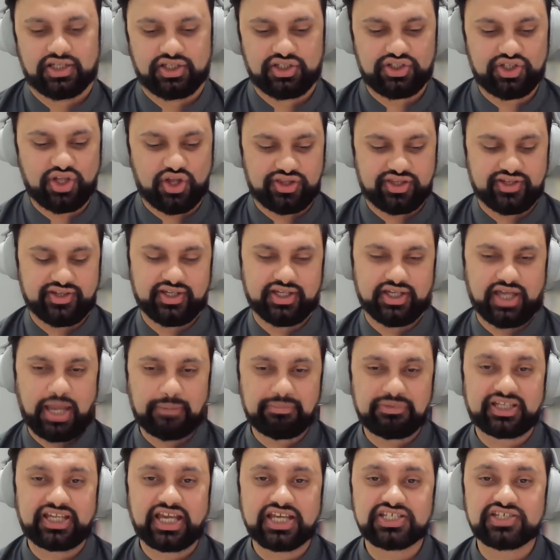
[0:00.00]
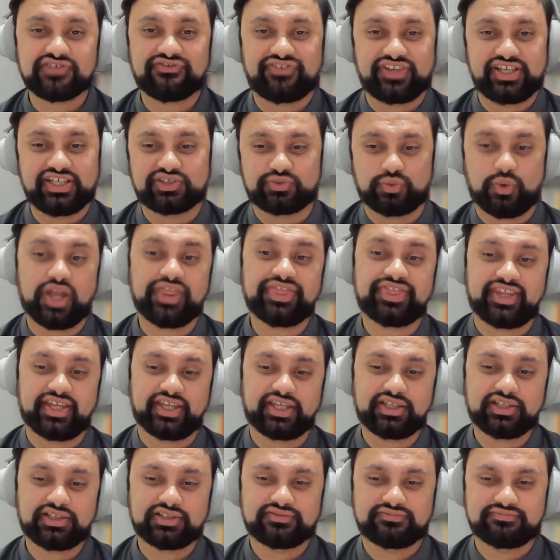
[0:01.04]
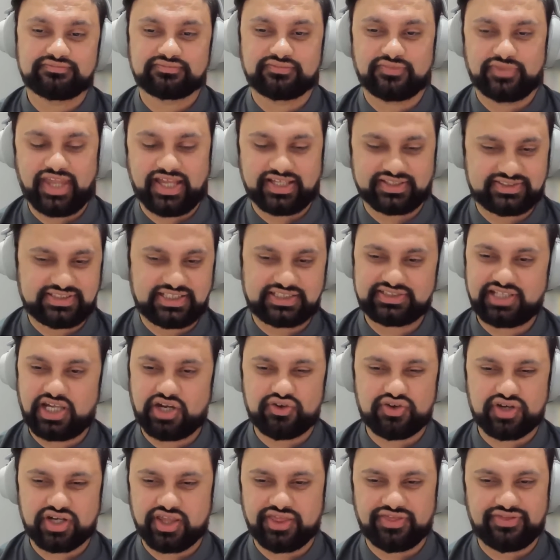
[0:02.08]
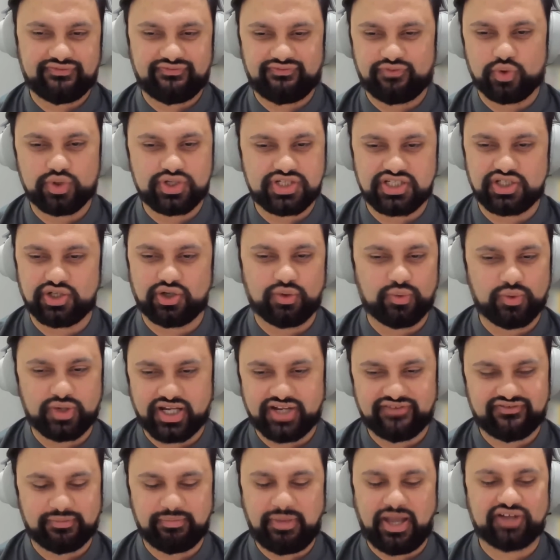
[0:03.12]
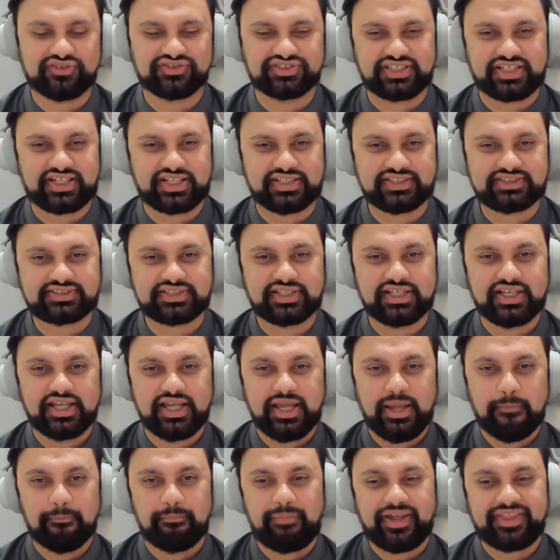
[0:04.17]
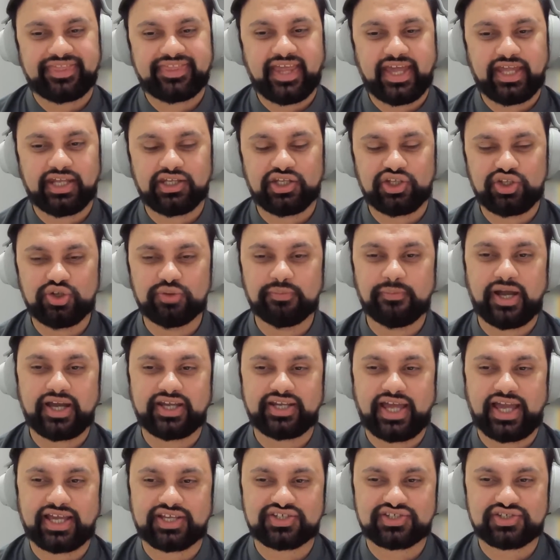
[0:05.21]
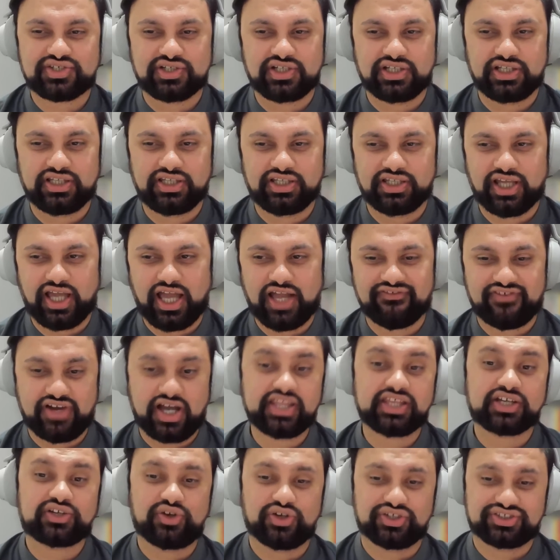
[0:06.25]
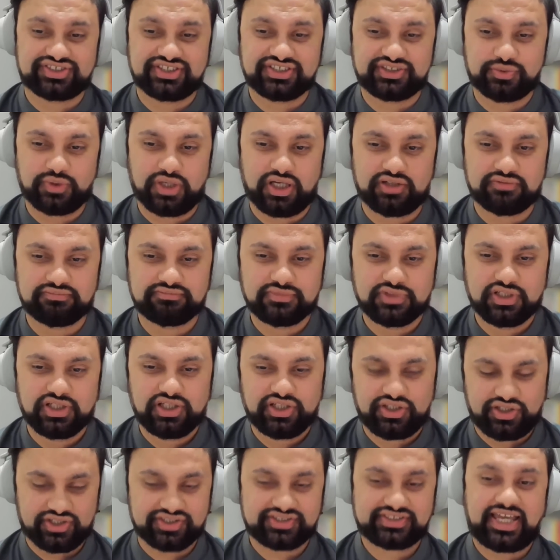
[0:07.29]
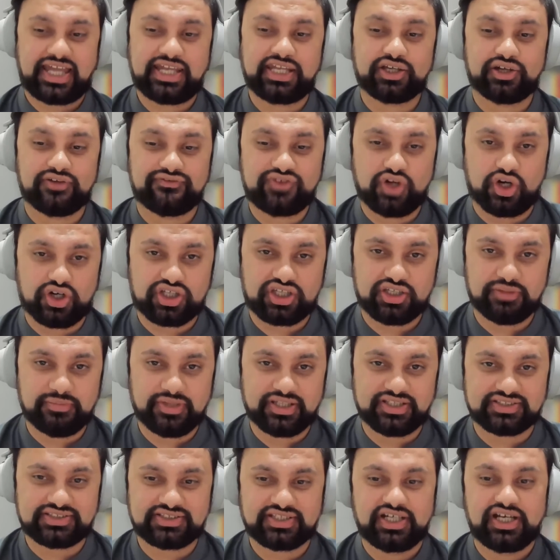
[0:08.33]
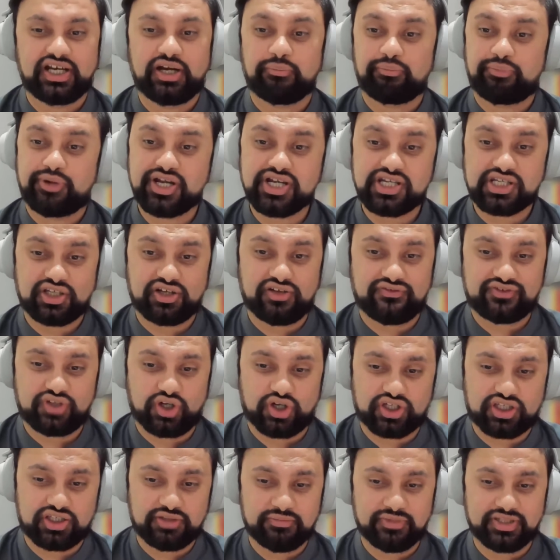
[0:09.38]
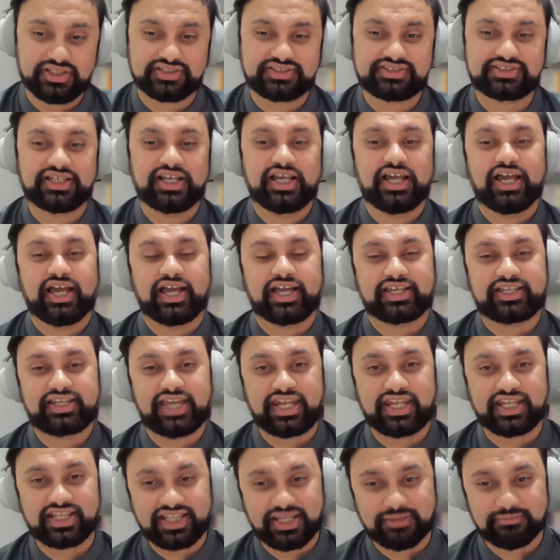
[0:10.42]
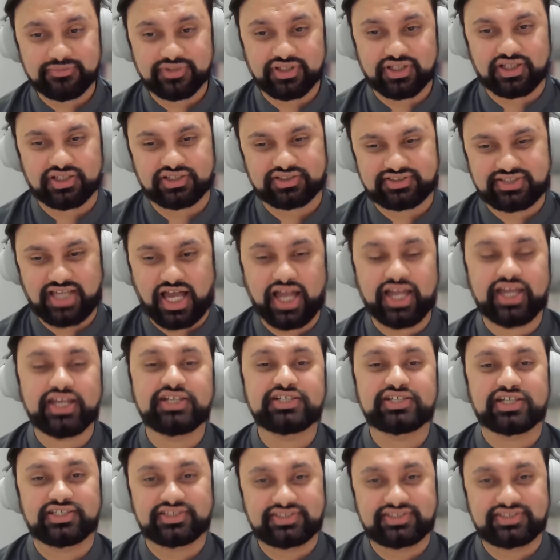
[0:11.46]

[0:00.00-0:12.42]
The application fee is one thing, that's 640 or whatever pounds it is. But then you might actually have other costs as well. Scanning of documents, printing of documents, getting them signed and